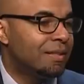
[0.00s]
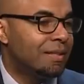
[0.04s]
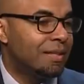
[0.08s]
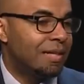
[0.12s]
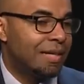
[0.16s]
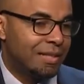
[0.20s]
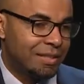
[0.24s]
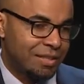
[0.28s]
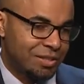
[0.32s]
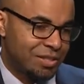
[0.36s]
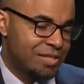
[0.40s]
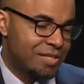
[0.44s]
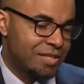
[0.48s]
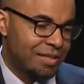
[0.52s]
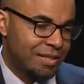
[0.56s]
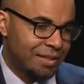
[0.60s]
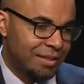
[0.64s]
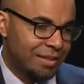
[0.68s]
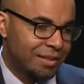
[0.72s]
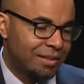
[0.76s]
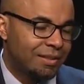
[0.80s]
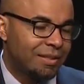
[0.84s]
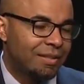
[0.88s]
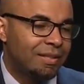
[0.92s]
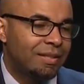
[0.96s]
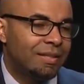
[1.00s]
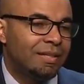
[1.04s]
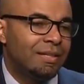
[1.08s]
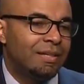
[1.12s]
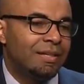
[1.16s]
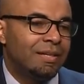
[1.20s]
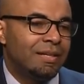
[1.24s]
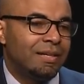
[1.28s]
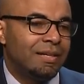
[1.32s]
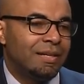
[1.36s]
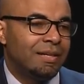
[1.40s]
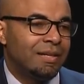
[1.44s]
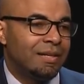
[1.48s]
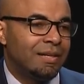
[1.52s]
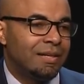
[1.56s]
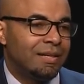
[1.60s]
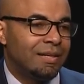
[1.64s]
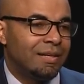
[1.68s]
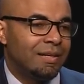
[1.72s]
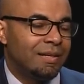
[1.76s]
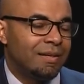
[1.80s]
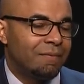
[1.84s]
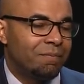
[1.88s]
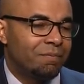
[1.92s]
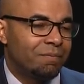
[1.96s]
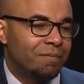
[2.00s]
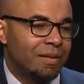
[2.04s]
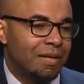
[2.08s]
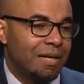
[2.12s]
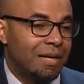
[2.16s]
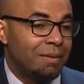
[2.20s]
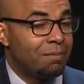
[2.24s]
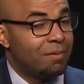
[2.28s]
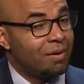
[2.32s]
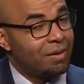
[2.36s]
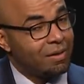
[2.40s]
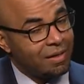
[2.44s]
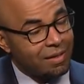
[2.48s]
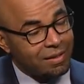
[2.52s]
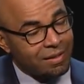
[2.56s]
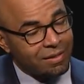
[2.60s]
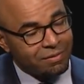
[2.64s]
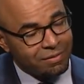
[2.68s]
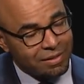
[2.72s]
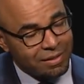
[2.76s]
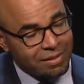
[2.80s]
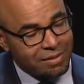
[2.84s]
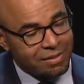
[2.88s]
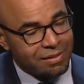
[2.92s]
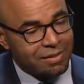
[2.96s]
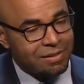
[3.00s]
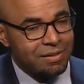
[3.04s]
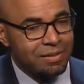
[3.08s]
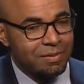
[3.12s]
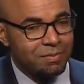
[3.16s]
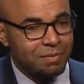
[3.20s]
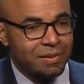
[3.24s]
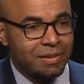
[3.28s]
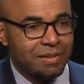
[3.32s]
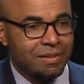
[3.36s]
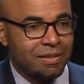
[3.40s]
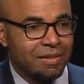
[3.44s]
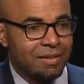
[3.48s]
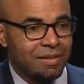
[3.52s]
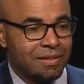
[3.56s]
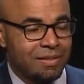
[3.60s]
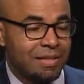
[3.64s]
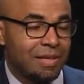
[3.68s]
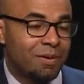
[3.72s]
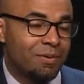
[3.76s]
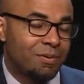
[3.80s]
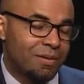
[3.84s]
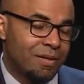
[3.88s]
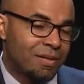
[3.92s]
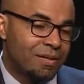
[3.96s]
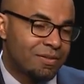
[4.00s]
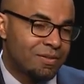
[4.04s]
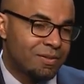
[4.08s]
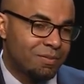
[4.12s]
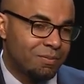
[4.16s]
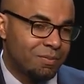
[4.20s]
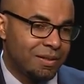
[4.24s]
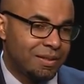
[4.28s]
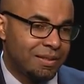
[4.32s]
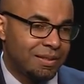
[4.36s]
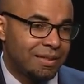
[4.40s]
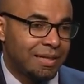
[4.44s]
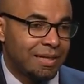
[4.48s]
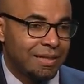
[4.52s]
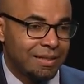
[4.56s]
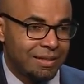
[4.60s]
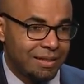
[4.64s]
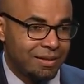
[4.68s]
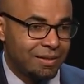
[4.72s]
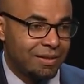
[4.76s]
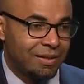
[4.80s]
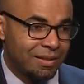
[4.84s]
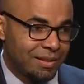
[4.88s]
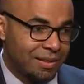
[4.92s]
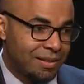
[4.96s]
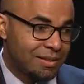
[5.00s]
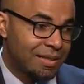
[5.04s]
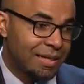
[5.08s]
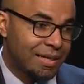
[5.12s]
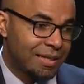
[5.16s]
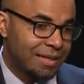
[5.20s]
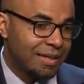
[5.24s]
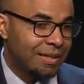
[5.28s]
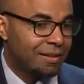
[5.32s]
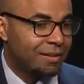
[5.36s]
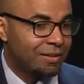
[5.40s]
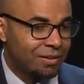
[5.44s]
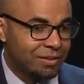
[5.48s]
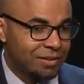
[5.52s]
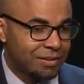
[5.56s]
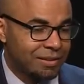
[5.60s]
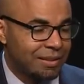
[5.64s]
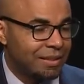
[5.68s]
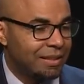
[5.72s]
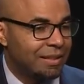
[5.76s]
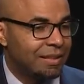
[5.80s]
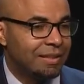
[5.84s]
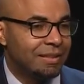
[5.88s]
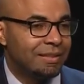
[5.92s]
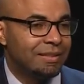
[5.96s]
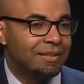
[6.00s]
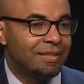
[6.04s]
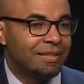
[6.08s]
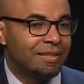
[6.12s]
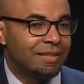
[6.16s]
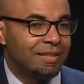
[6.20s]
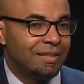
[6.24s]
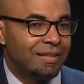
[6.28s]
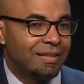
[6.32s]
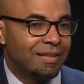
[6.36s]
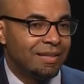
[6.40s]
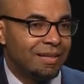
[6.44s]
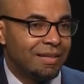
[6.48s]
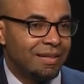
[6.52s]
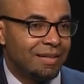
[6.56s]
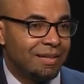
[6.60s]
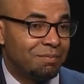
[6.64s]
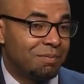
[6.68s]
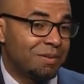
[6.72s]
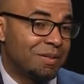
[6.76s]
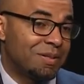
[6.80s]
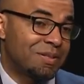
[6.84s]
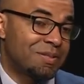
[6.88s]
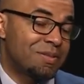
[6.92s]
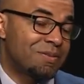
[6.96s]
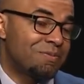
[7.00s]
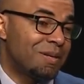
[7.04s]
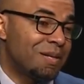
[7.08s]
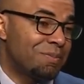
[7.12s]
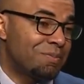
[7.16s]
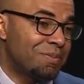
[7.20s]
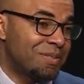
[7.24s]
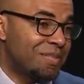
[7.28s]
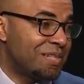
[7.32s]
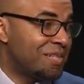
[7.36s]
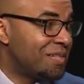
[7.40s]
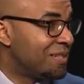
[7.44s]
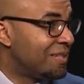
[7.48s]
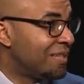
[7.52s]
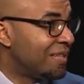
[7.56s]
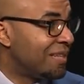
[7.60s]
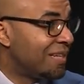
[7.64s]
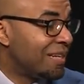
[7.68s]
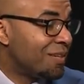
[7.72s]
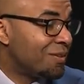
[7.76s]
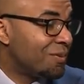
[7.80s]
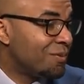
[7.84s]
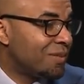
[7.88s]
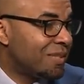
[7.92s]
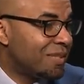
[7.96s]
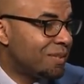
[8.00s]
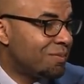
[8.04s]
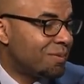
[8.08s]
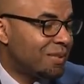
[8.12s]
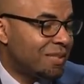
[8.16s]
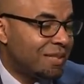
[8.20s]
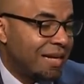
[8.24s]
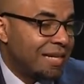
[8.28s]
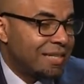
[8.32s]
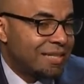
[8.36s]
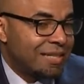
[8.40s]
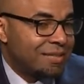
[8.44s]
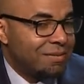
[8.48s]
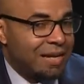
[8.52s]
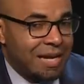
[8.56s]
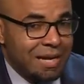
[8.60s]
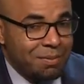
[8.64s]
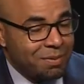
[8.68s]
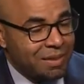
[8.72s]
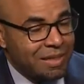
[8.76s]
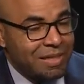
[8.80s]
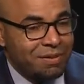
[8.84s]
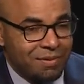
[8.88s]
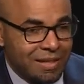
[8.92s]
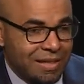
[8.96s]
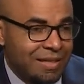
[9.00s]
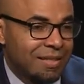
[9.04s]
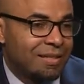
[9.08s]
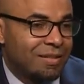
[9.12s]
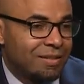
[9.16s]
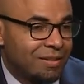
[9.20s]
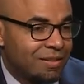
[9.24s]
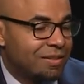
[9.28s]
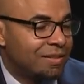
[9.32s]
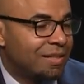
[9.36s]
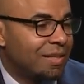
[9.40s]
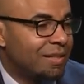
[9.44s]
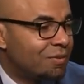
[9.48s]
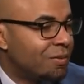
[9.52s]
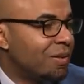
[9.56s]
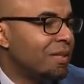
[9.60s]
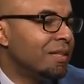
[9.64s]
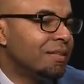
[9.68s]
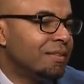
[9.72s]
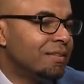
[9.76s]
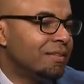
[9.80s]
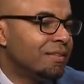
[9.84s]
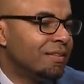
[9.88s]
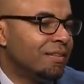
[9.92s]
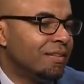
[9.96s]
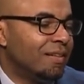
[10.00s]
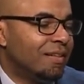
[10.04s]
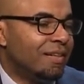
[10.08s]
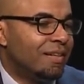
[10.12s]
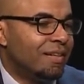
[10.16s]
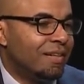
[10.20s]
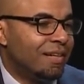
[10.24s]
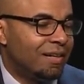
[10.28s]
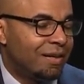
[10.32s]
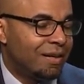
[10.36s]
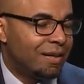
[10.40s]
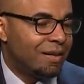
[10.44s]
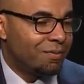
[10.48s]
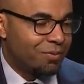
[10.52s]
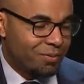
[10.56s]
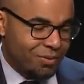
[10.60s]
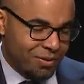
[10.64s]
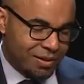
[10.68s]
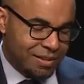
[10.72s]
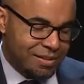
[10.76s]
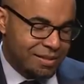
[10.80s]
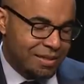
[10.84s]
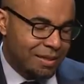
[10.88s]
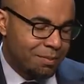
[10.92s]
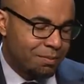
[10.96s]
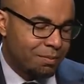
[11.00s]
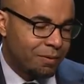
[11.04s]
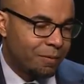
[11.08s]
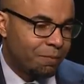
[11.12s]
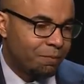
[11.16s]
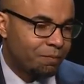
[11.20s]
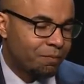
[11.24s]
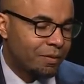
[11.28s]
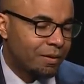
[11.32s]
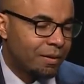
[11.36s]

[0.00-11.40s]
I'll just say it. Among other reasons, because that would also mean that there are things I can't understand because of my position, and I don't really believe, I believe I can understand white, for example.